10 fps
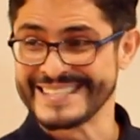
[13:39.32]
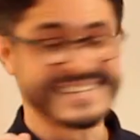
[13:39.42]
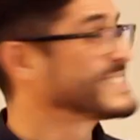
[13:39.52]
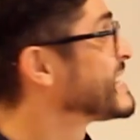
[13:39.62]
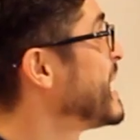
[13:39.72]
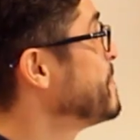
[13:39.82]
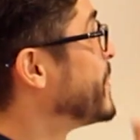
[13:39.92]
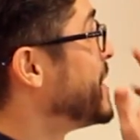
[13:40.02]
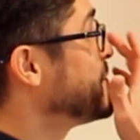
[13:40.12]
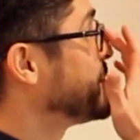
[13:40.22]
is a
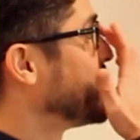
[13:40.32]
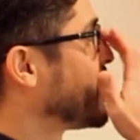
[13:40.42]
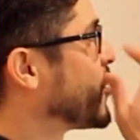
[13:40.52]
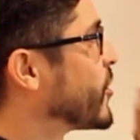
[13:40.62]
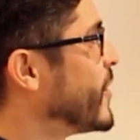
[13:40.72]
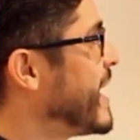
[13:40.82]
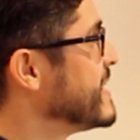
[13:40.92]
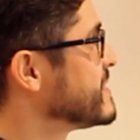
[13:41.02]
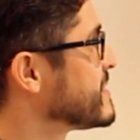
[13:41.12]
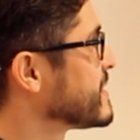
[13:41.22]
type of
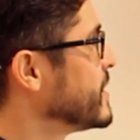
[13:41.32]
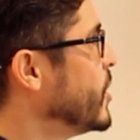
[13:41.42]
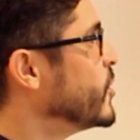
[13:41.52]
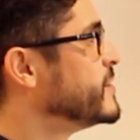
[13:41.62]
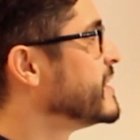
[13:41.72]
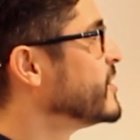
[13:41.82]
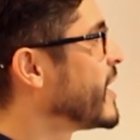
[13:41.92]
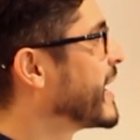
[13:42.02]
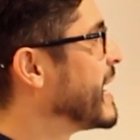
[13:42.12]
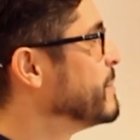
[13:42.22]
Christ, who did
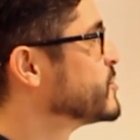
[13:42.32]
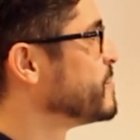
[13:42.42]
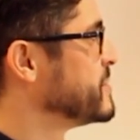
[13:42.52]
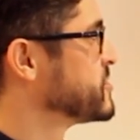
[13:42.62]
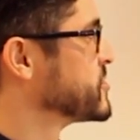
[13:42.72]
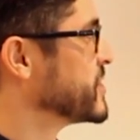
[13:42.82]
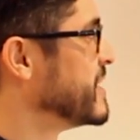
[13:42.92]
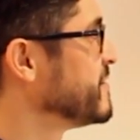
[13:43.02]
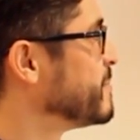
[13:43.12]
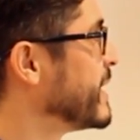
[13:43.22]
not come to be
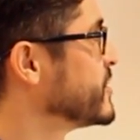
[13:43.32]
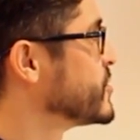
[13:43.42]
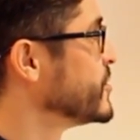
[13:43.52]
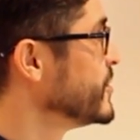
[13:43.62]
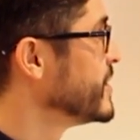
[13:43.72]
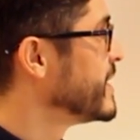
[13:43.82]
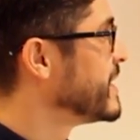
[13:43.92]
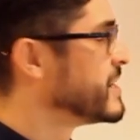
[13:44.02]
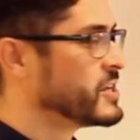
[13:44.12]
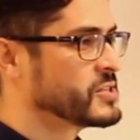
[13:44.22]
served, but
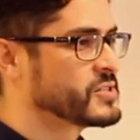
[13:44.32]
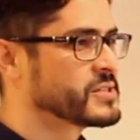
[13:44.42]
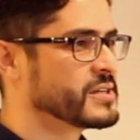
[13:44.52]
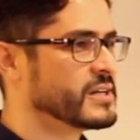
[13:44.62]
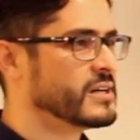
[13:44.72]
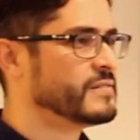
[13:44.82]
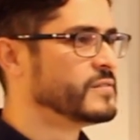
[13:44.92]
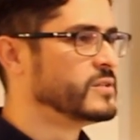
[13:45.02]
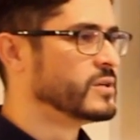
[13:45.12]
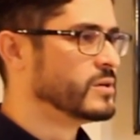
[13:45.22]
to
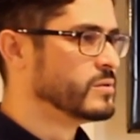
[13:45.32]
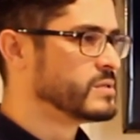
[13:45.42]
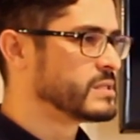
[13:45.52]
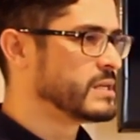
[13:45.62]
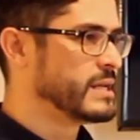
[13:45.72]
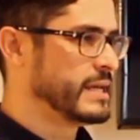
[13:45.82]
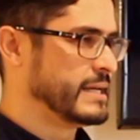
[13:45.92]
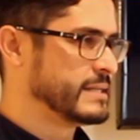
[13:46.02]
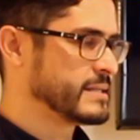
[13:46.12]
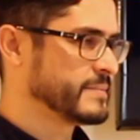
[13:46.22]
serve those in
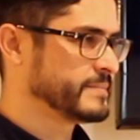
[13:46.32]
need.